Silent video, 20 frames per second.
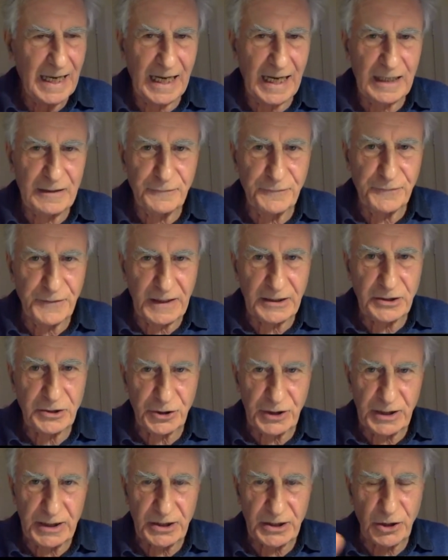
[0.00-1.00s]
and fig
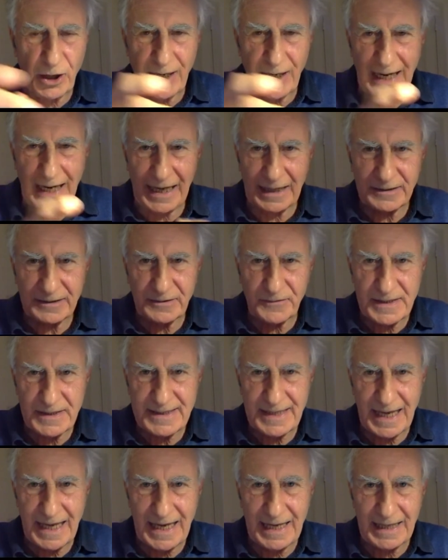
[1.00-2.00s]
trees growing out of the
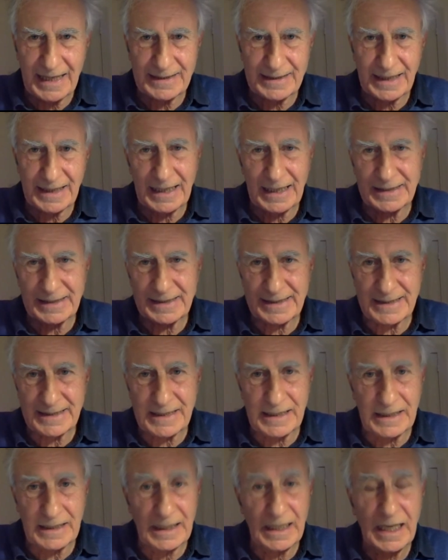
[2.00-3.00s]
sand and
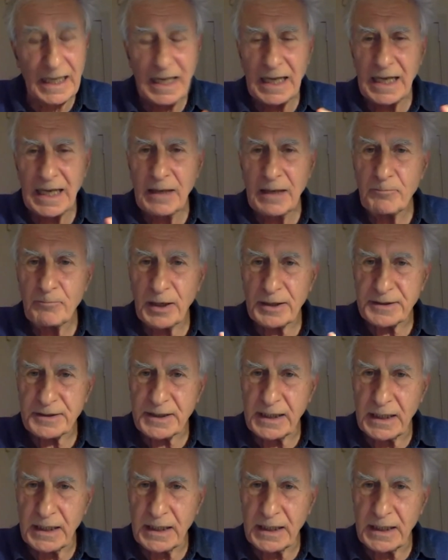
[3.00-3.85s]
sea. But